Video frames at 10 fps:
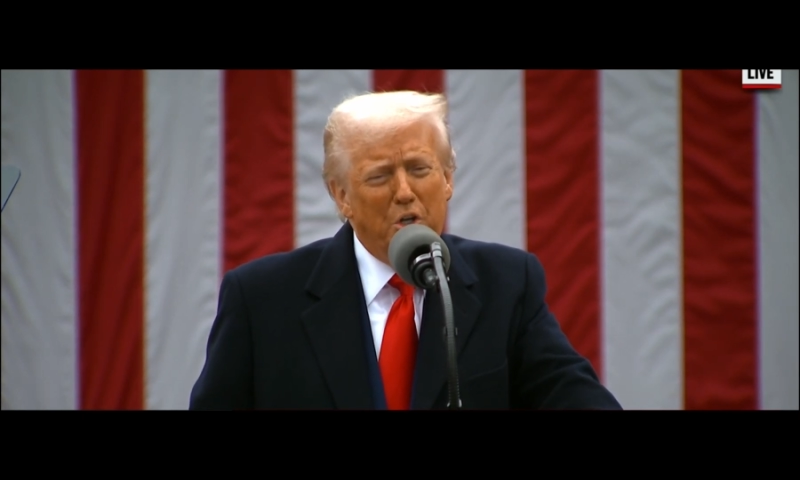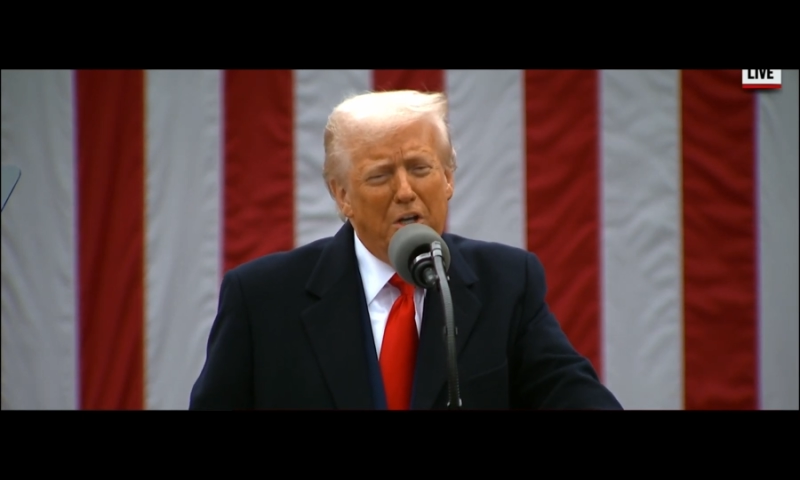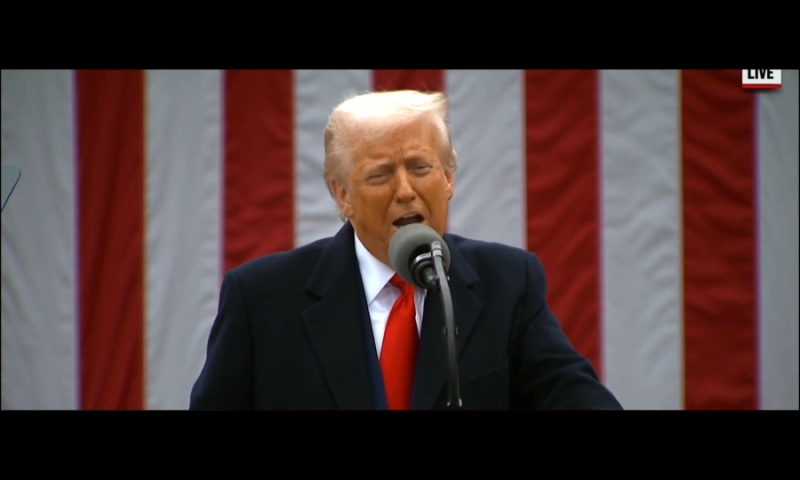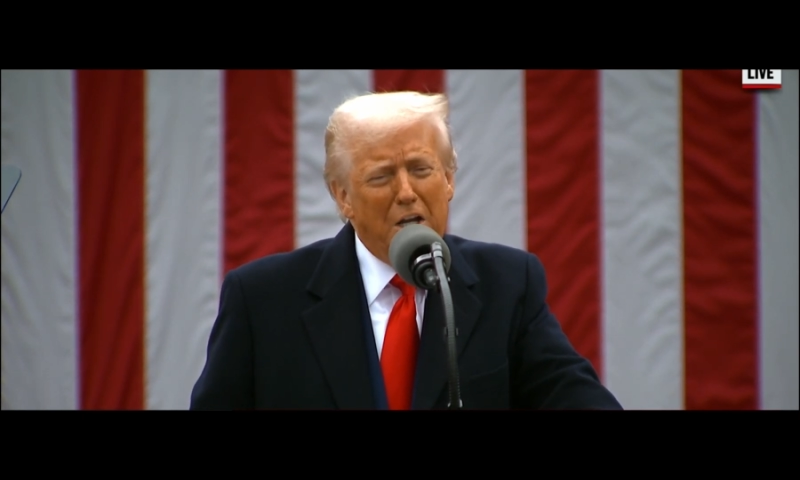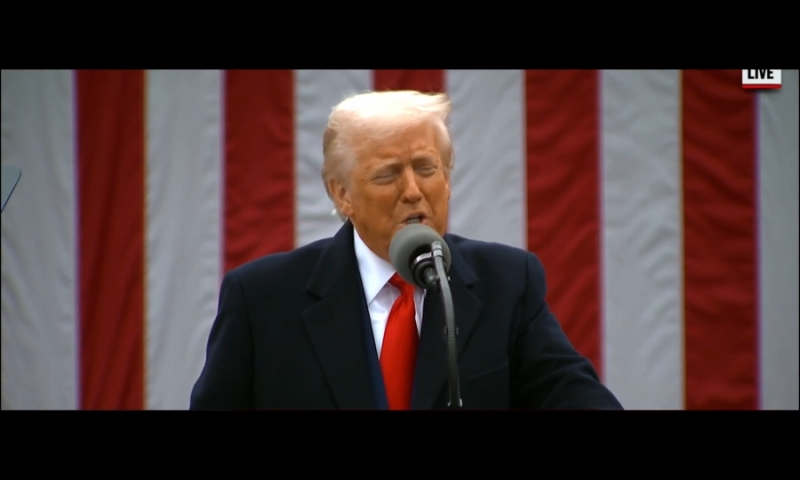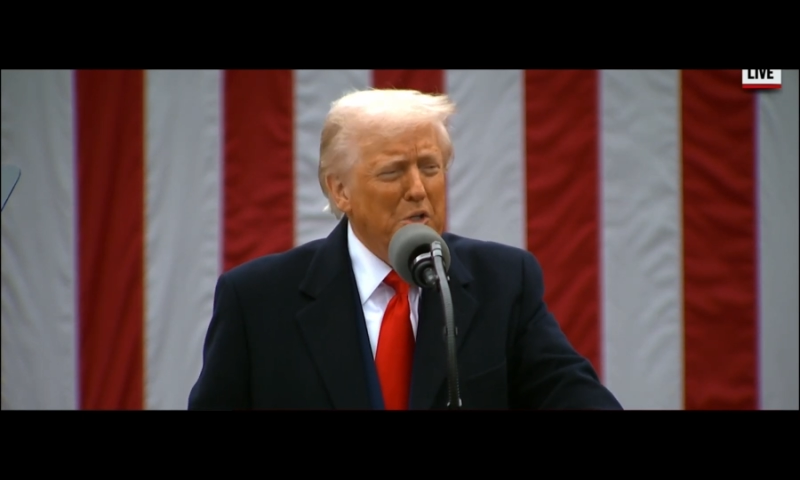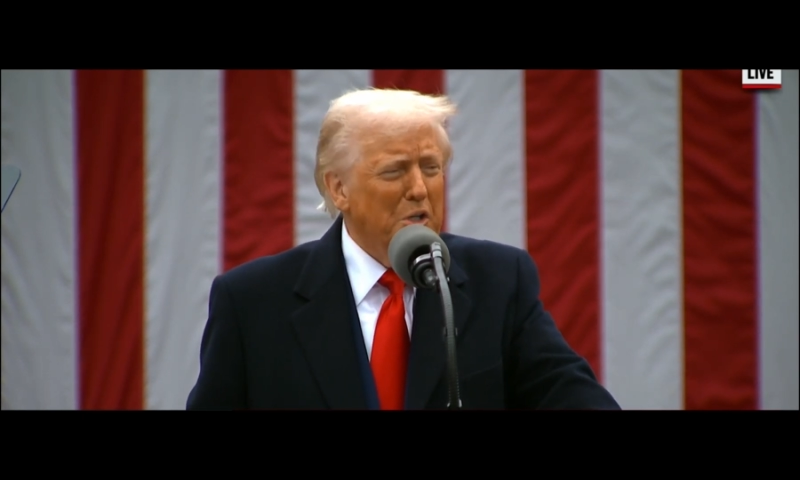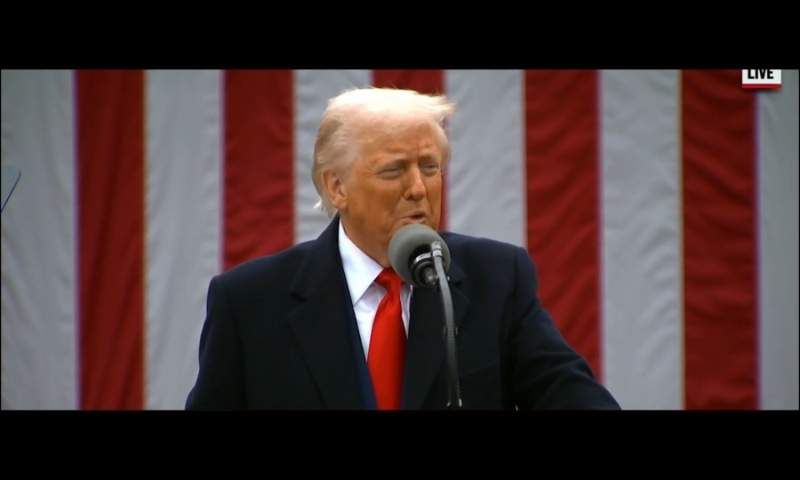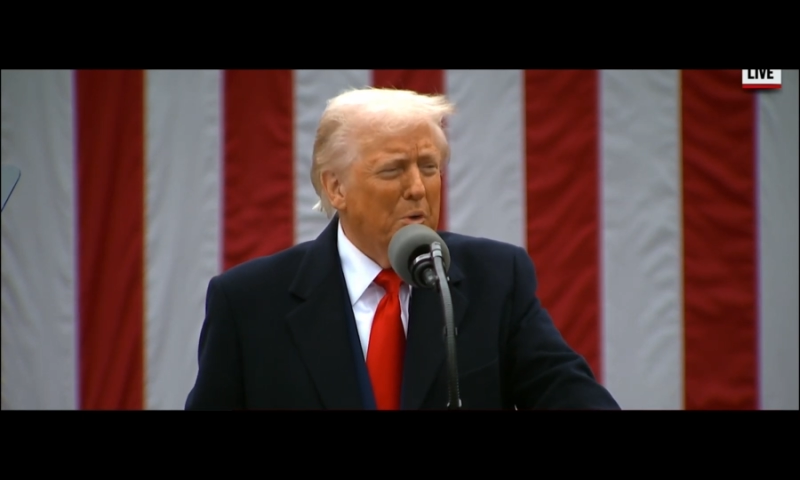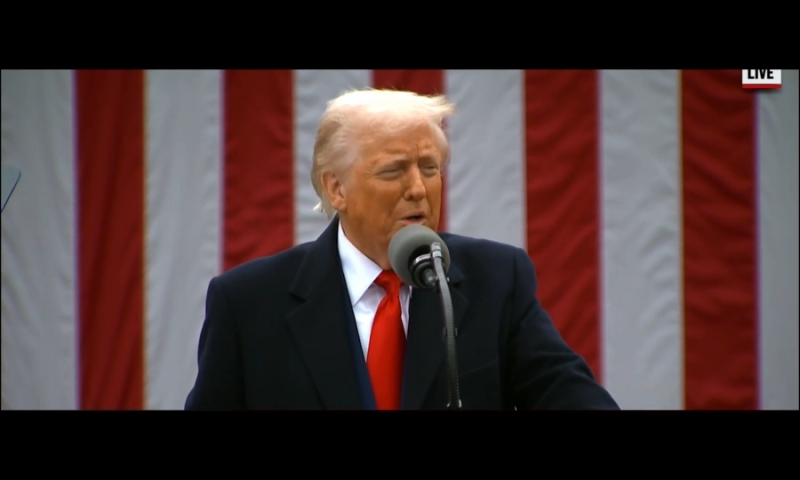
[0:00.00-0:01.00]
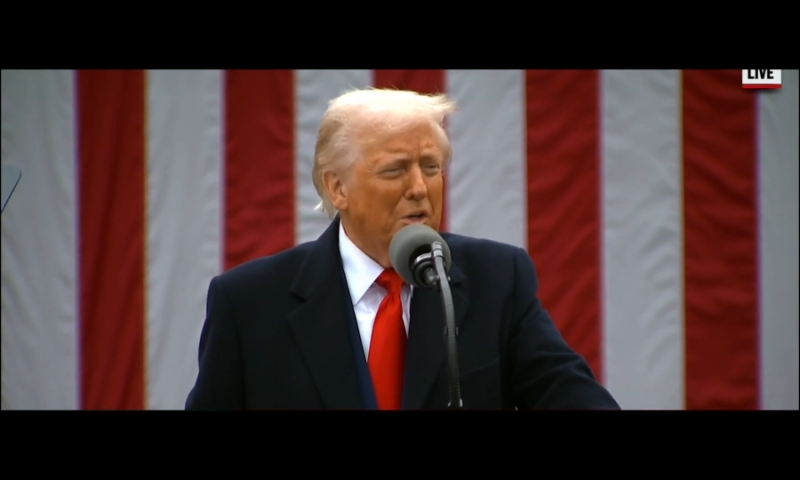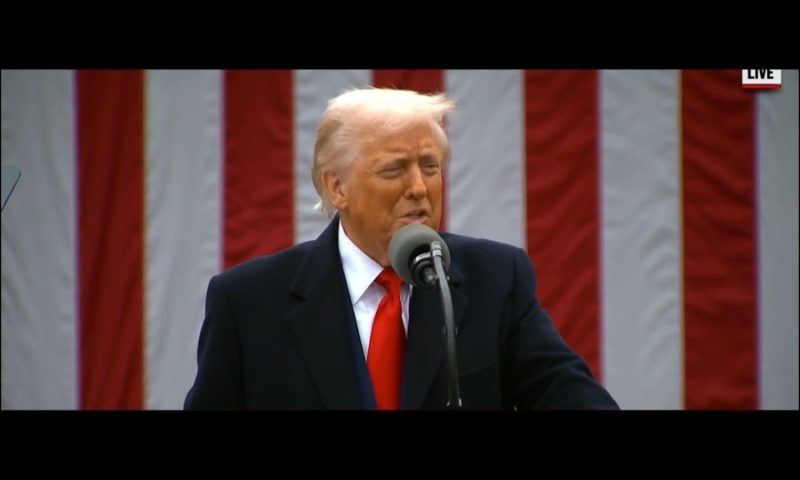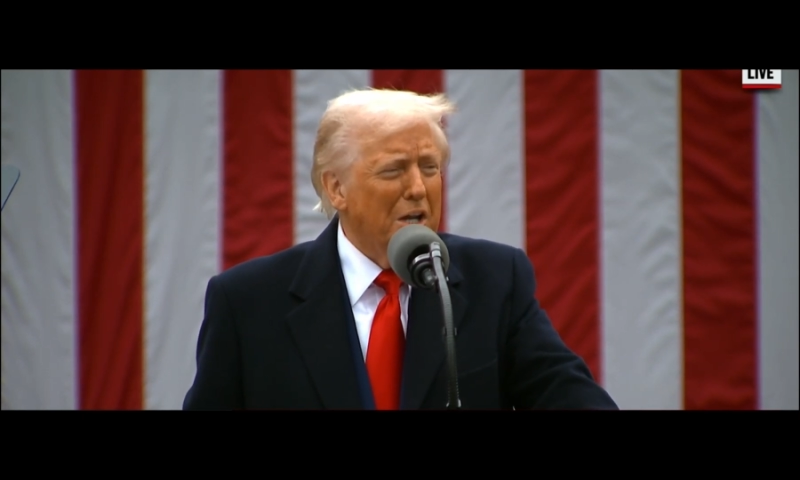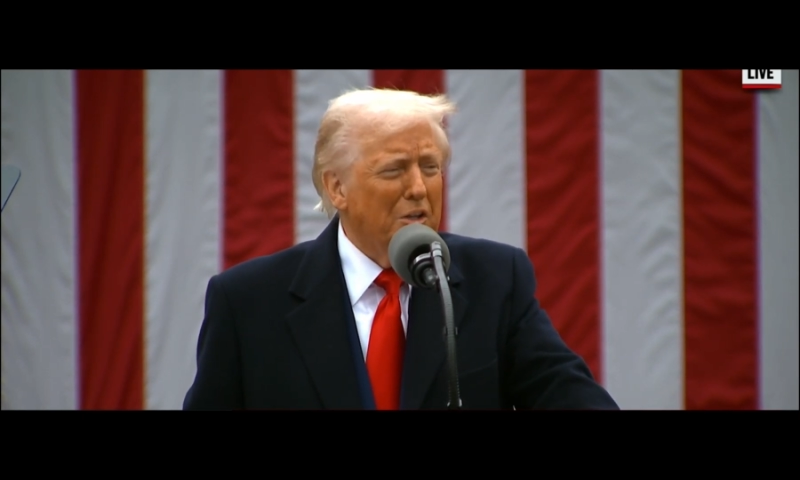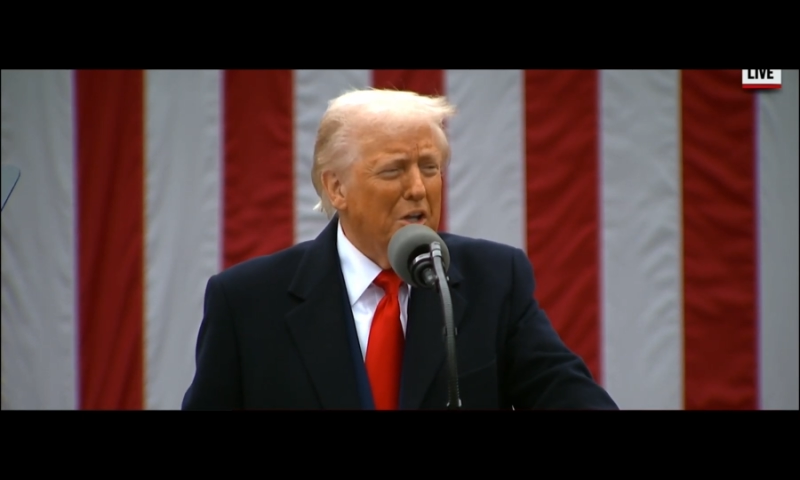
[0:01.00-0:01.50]
your non-union
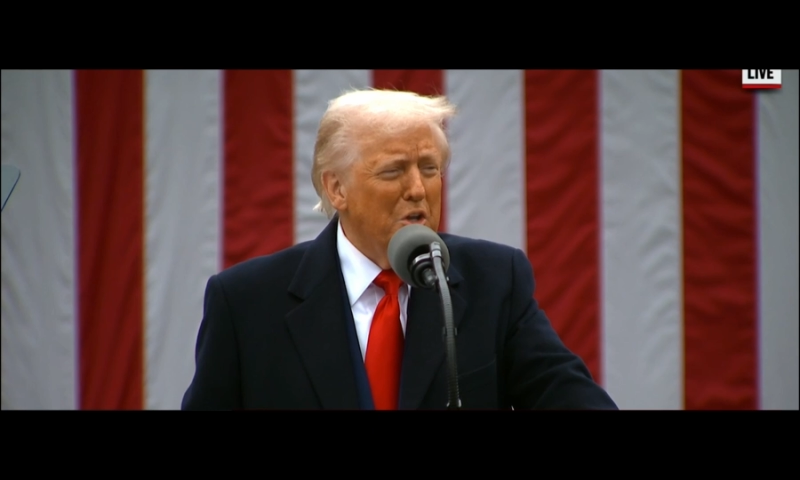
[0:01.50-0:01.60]
workers out there.